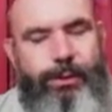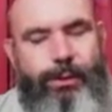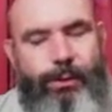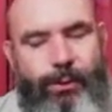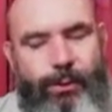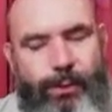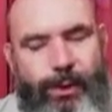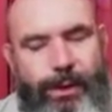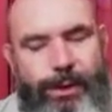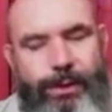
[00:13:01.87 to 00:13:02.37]

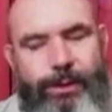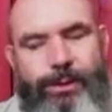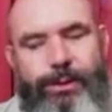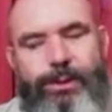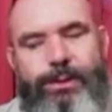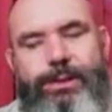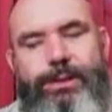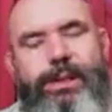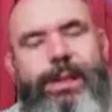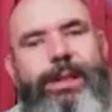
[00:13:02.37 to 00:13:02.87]
read a
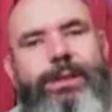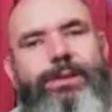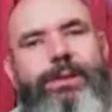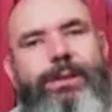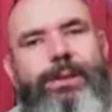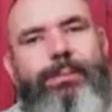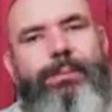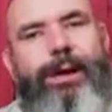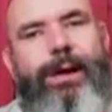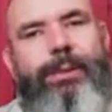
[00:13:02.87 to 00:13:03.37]
translation of the
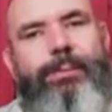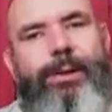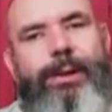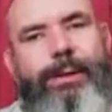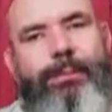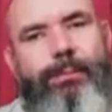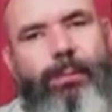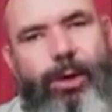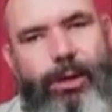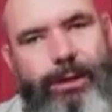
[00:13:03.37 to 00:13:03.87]
Bible in
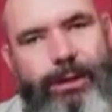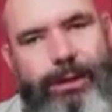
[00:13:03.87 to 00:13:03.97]
modern